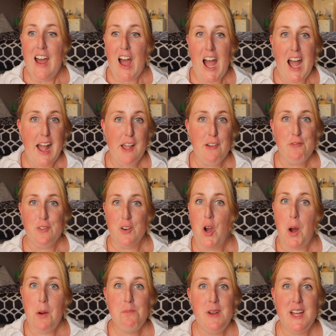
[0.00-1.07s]
I
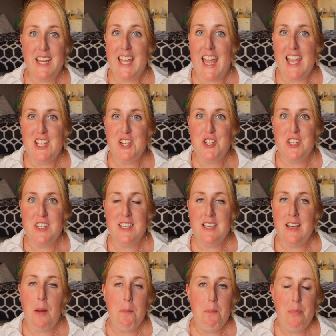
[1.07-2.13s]
forgot
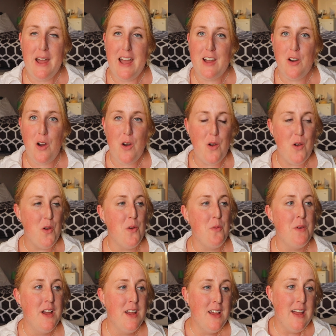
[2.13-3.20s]
medication back
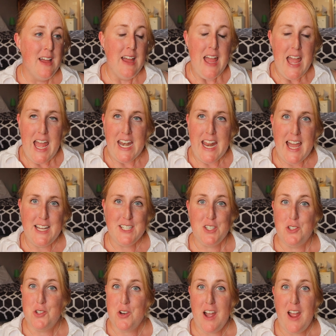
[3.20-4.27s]
home and had
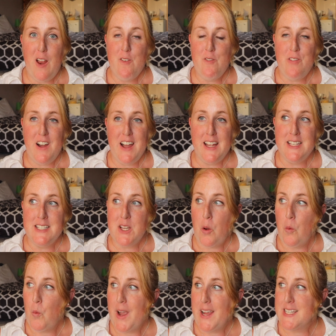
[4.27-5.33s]
to try and find
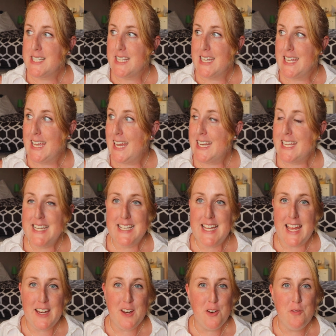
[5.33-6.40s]
a way to get it,
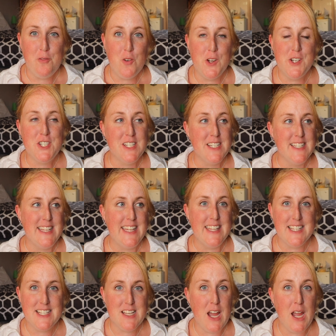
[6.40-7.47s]
and unfortunately
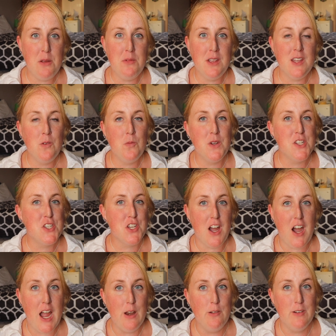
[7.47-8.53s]
the timing at which
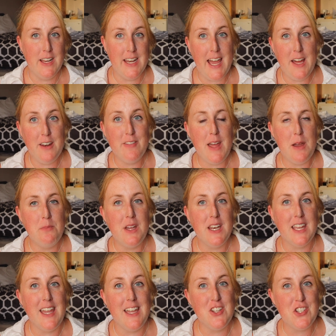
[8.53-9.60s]
I run out of that
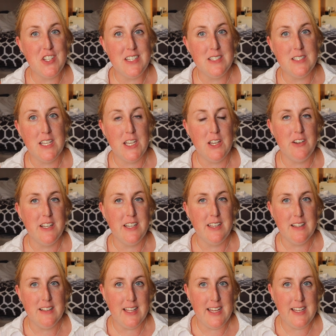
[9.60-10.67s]
medication is here in
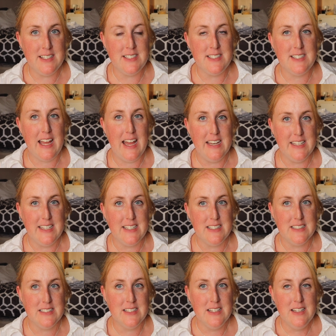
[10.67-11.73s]
Hill End, and it
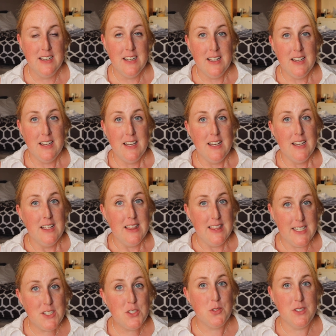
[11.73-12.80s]
is
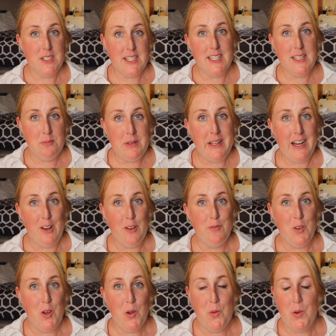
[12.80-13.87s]
literally the middle of
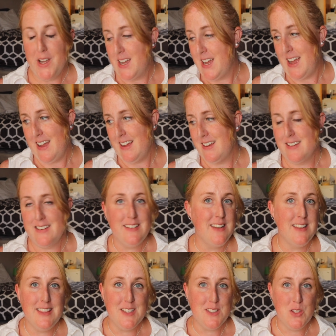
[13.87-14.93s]
nowhere
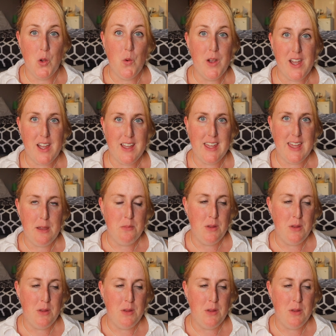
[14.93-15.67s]
and there's no way I can get